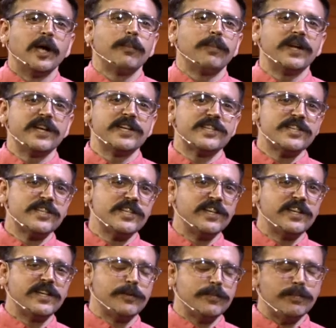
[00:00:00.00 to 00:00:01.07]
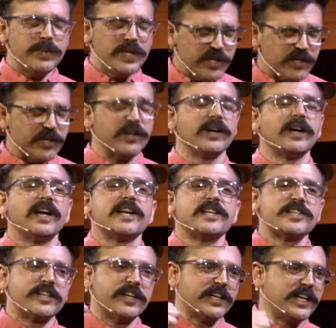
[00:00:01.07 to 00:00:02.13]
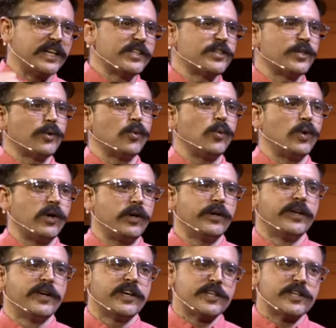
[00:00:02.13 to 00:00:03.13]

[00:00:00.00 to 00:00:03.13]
but his spear stuck into the wall.